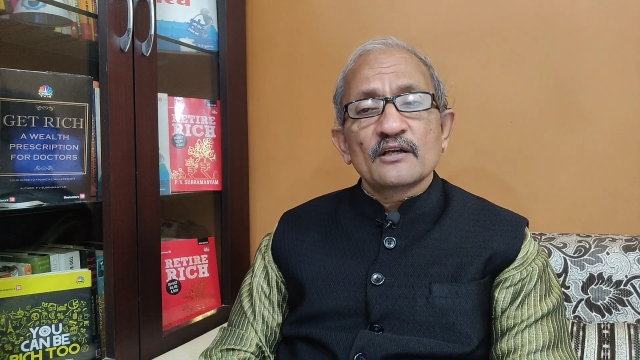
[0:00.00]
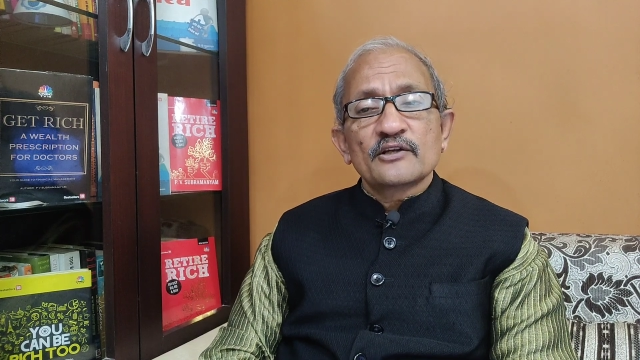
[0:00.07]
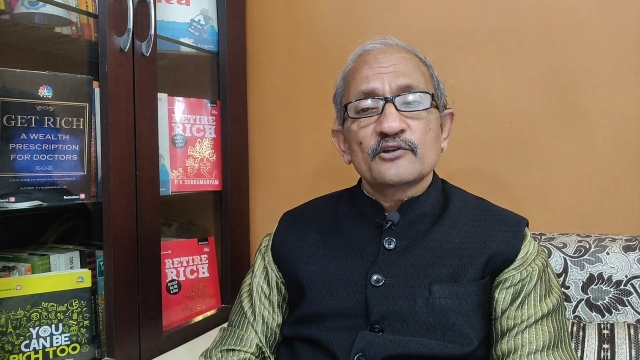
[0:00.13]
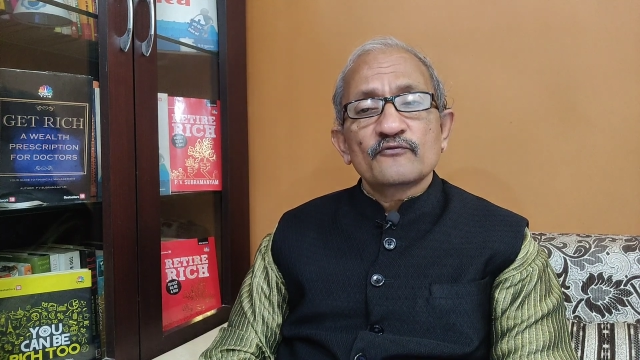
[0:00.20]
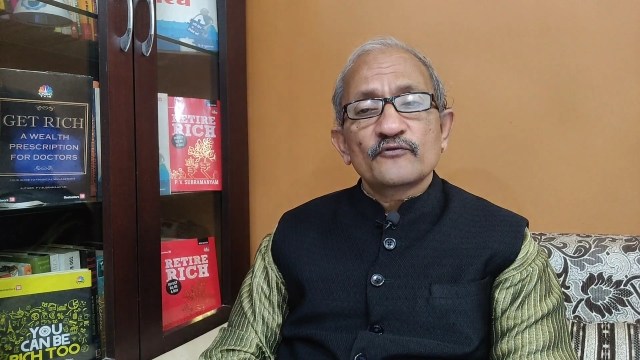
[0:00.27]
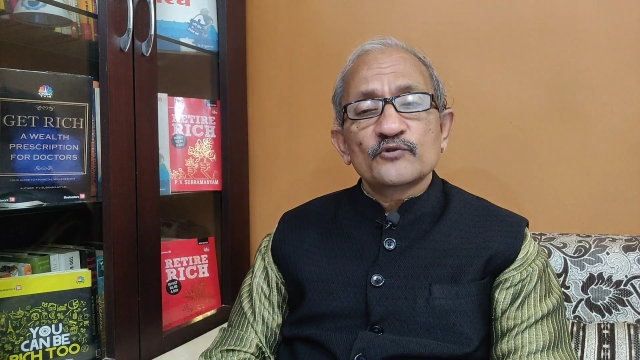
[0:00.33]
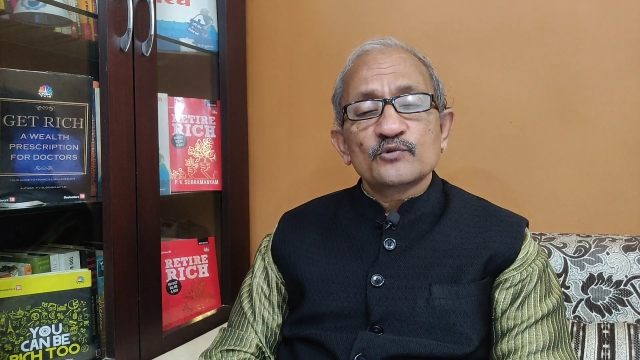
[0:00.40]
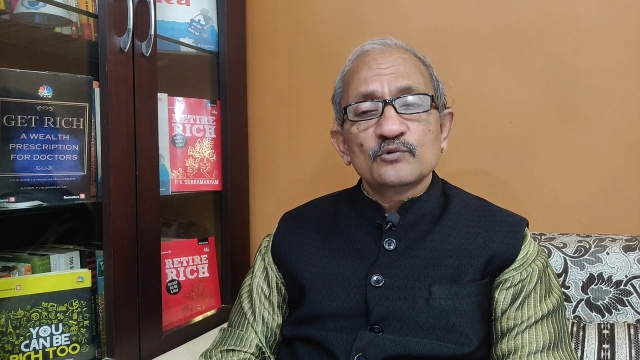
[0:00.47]

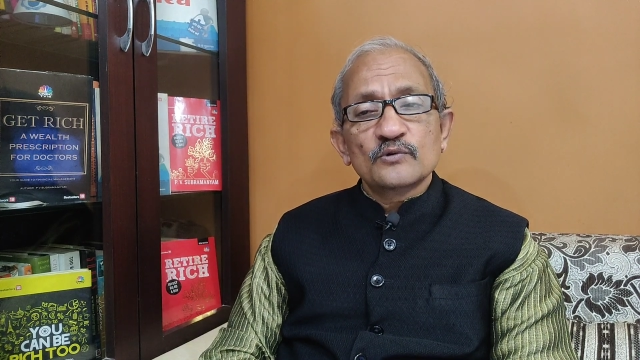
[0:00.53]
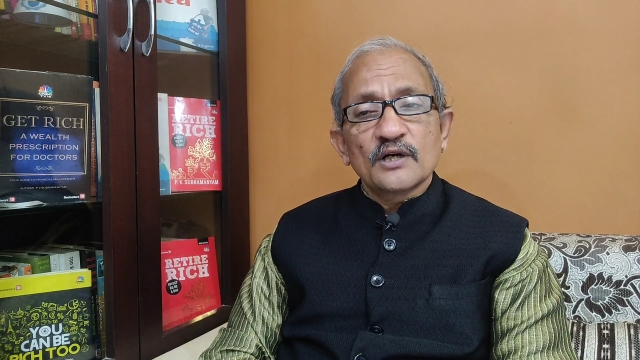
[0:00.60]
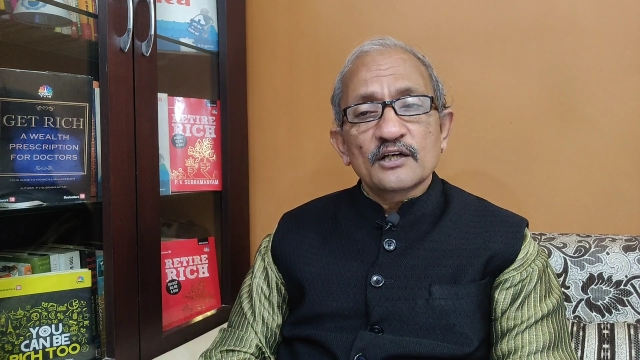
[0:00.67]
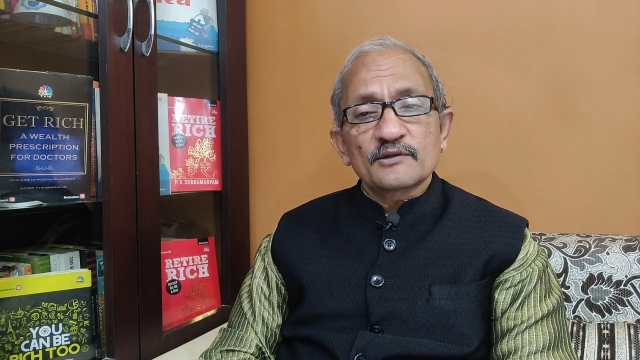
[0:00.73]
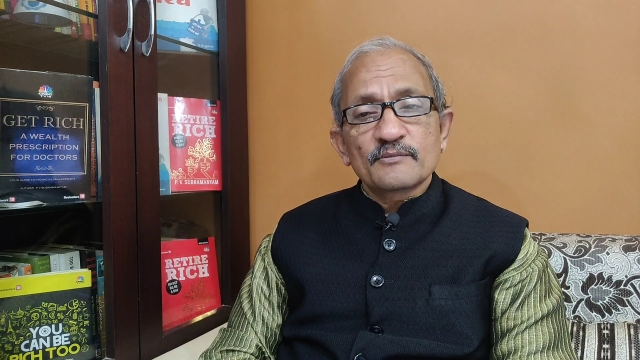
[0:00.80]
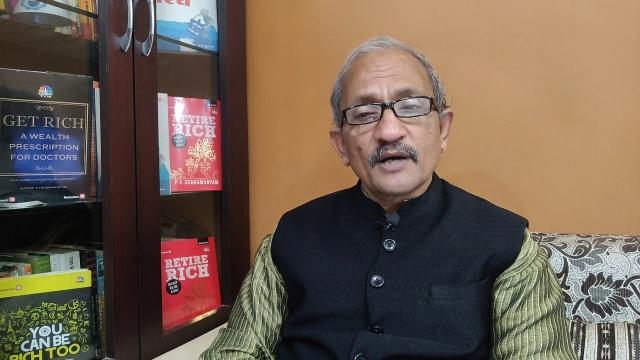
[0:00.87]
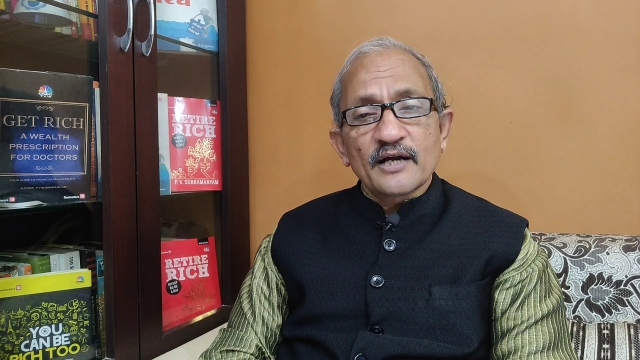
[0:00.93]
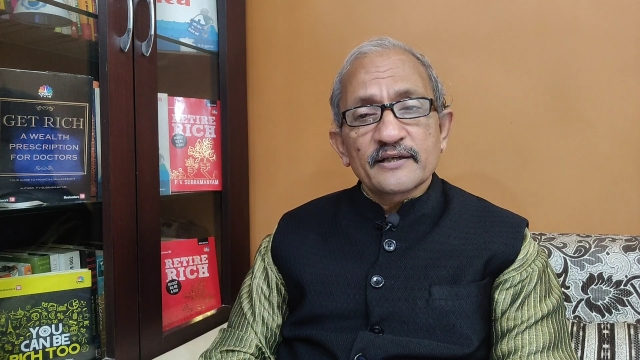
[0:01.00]
if you
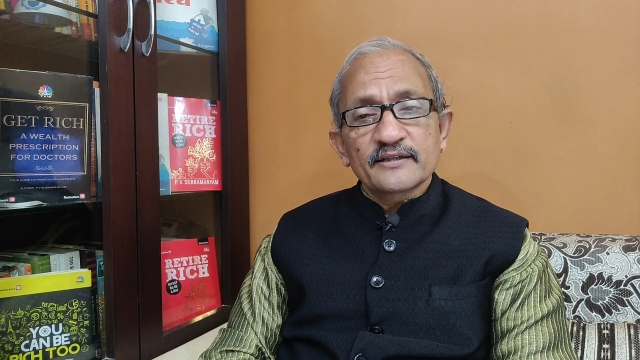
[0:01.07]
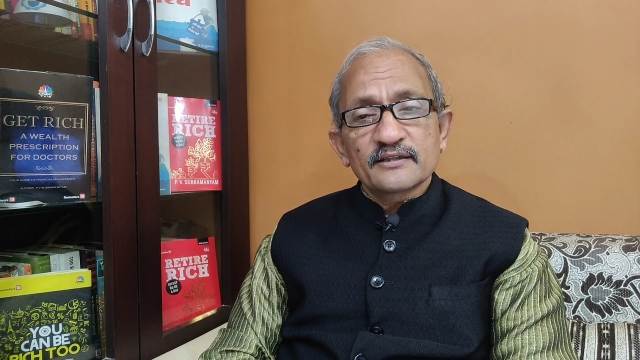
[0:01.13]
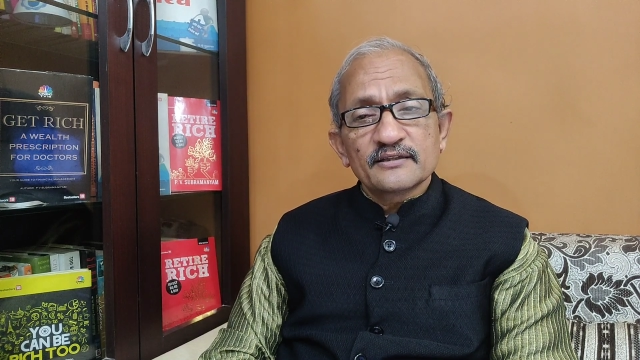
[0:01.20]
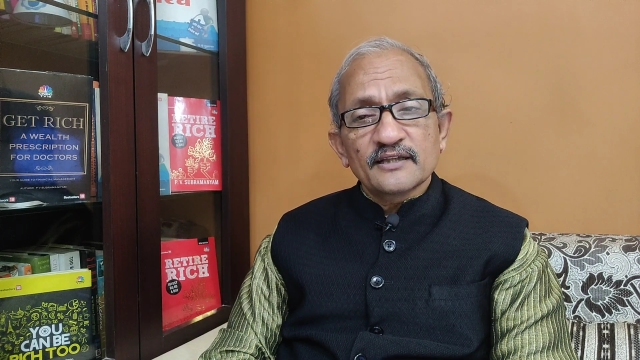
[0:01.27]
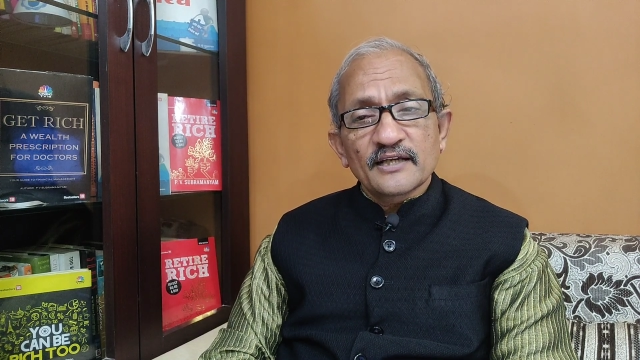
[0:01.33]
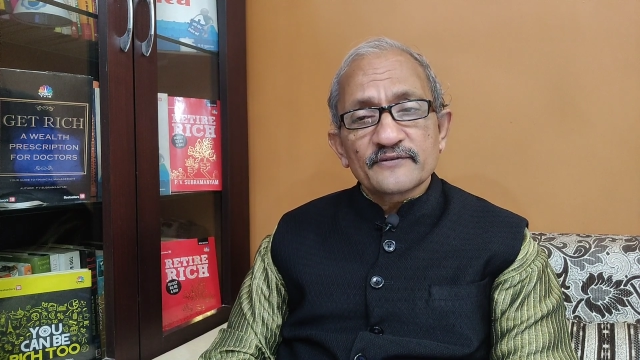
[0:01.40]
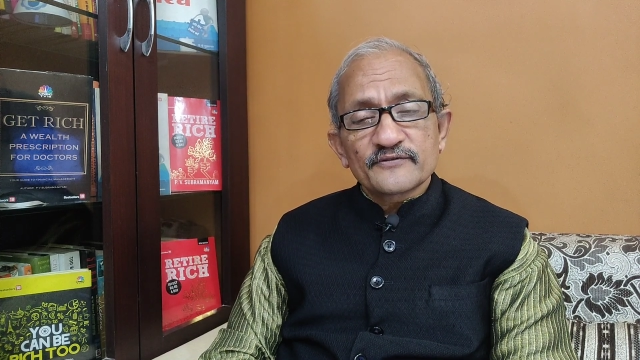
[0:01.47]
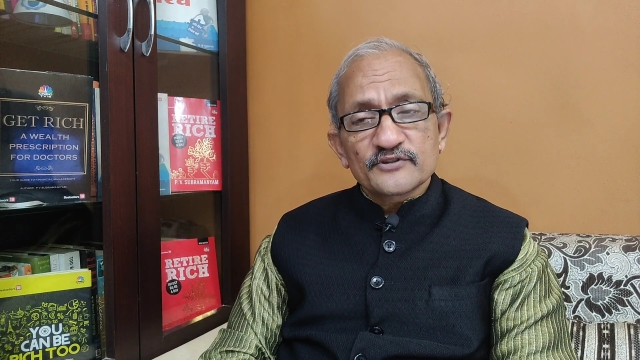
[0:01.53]
are buying a
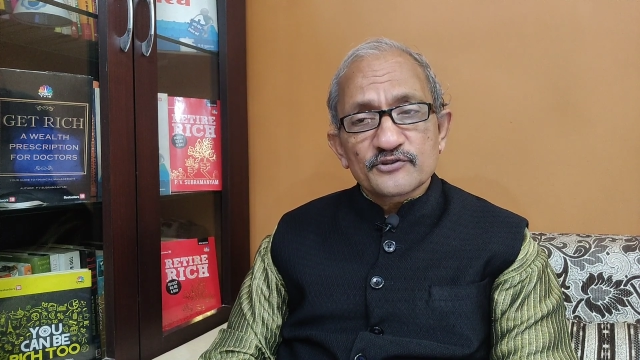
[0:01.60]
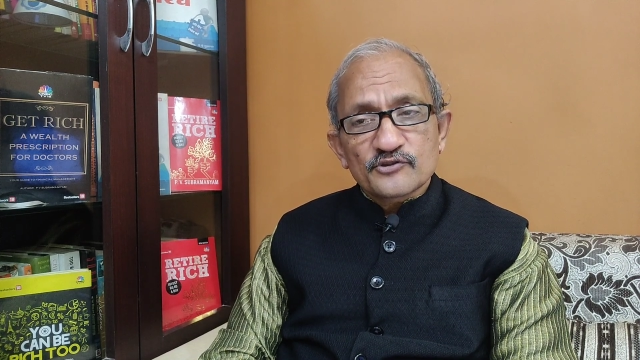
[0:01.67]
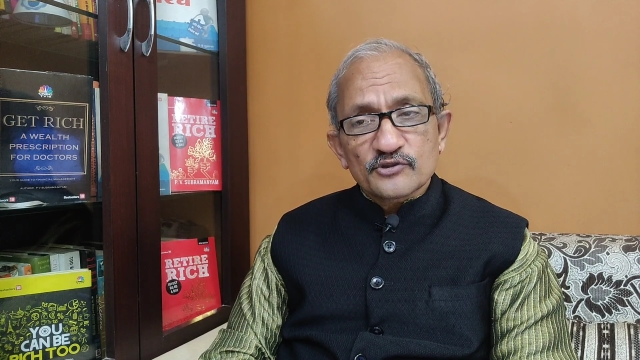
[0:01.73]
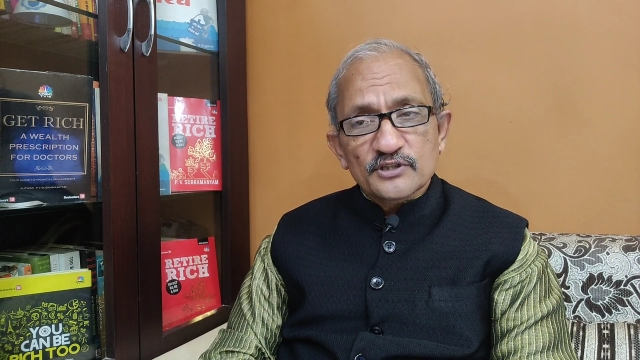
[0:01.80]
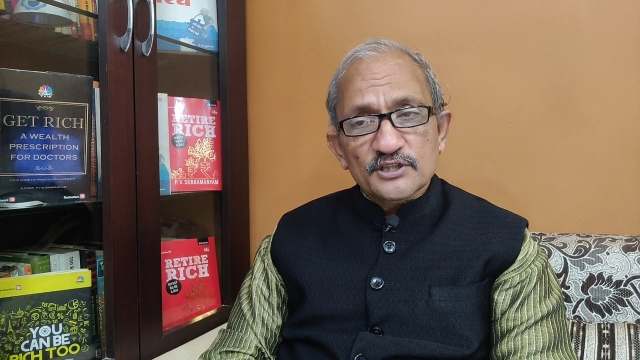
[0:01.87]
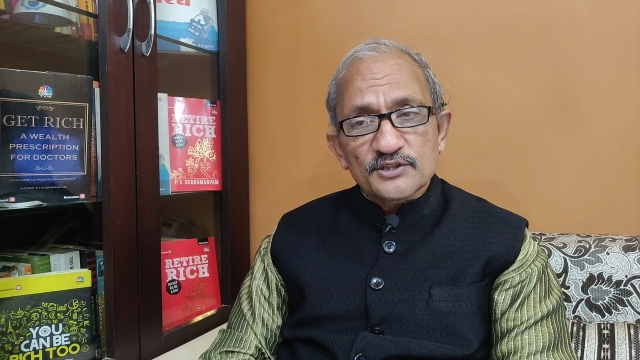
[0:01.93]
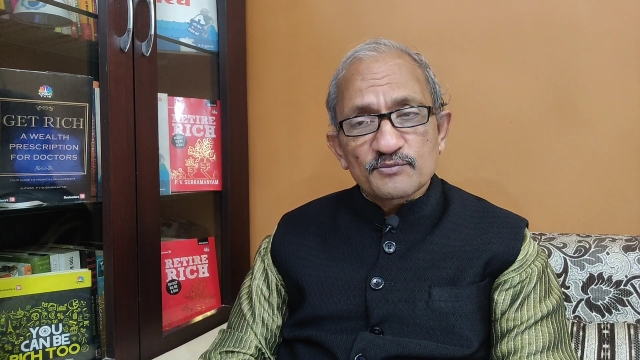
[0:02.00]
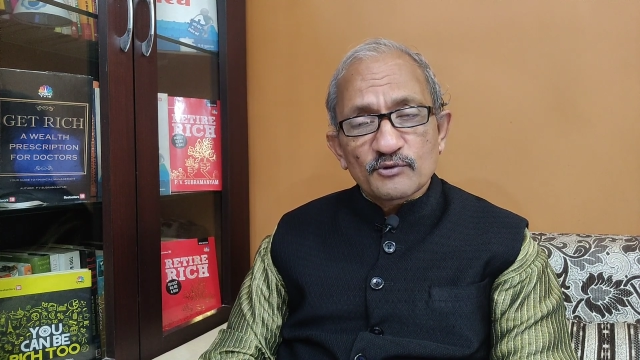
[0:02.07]
life
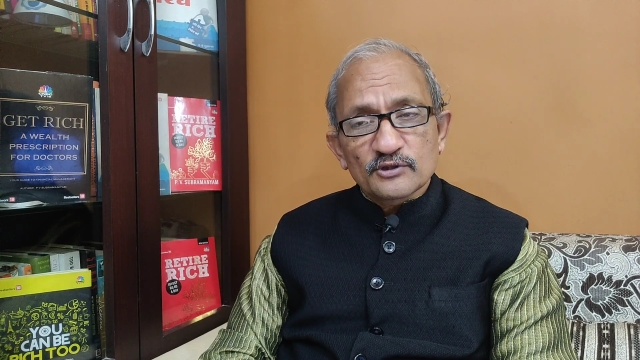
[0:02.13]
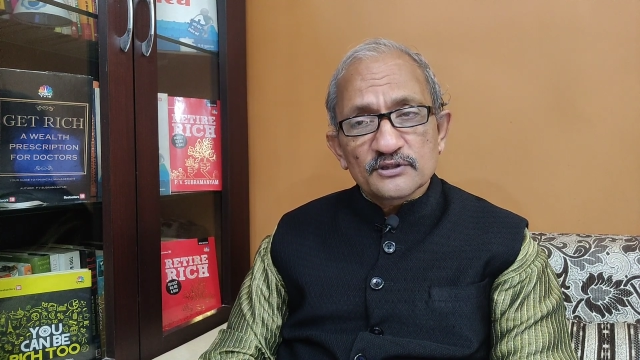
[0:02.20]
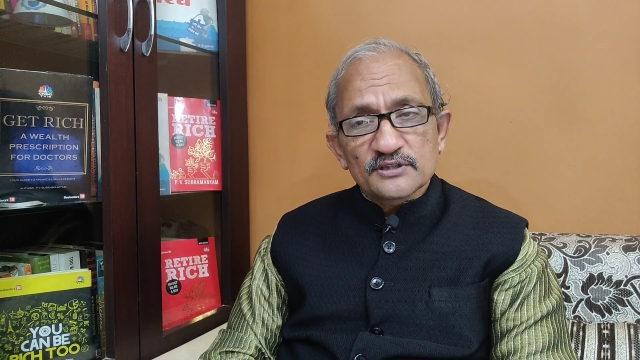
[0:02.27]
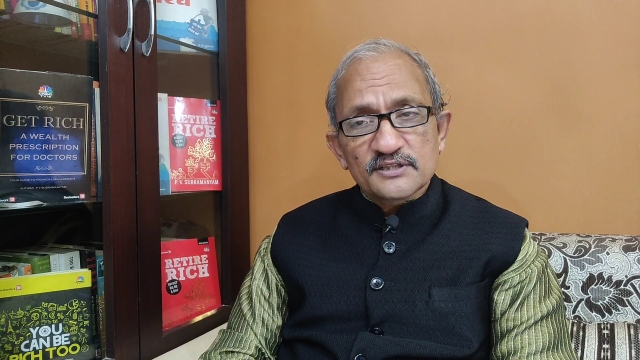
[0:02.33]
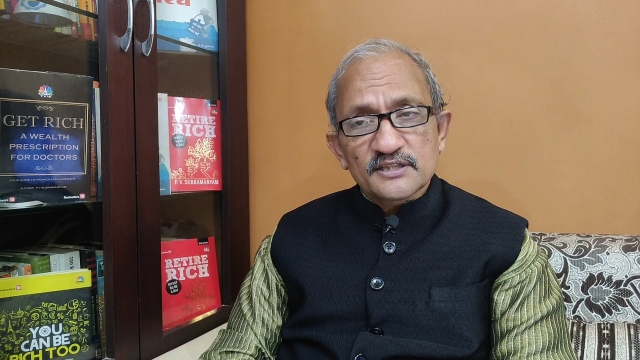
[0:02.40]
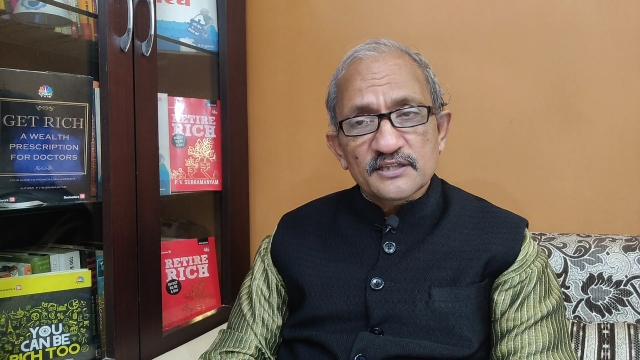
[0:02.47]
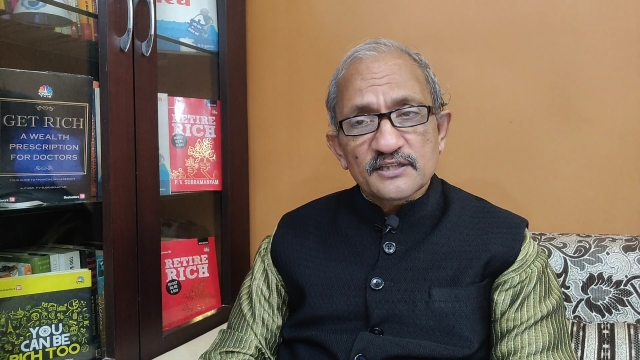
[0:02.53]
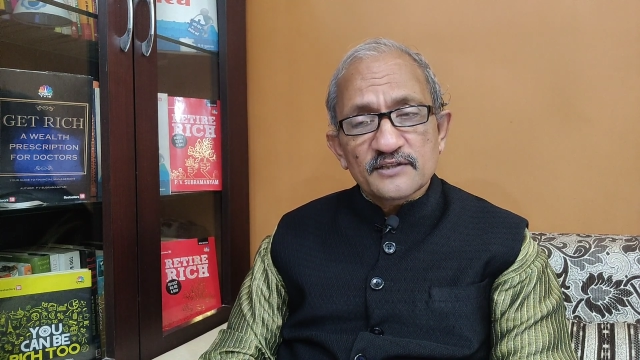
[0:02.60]
insurance
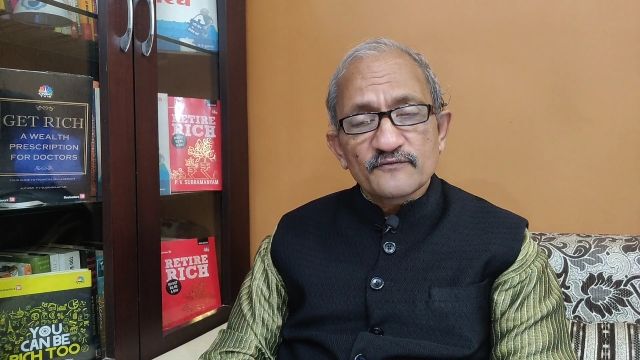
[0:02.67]
policy,